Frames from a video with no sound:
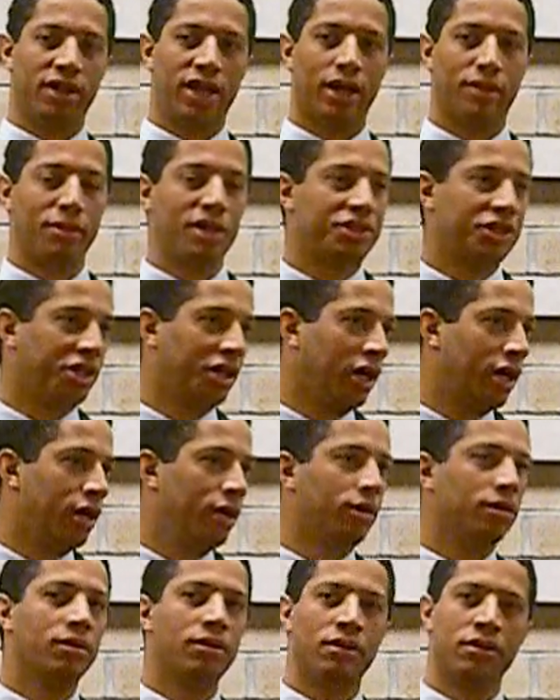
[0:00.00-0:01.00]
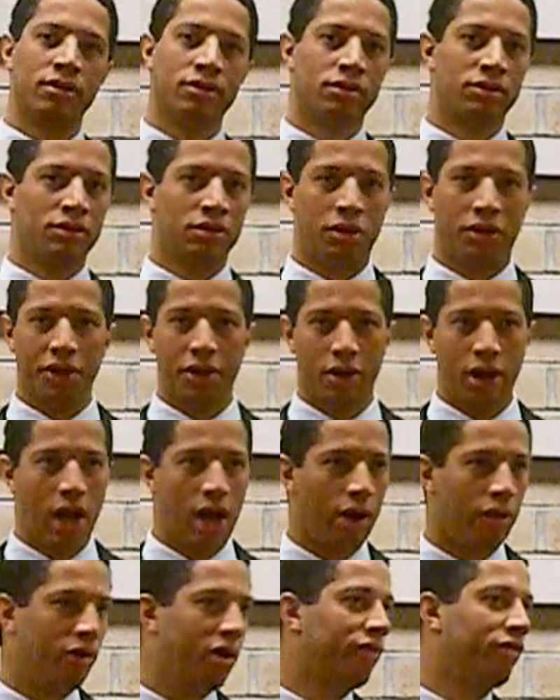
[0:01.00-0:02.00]
like Michigan or your
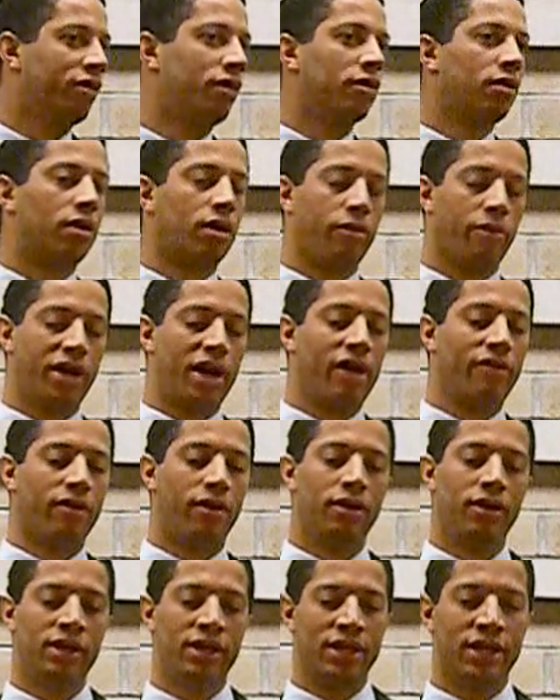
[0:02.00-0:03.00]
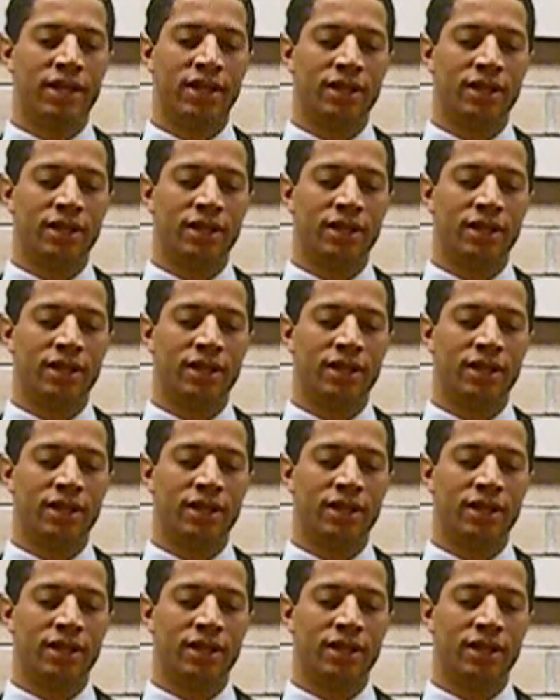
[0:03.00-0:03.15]
Ohio River or whatever.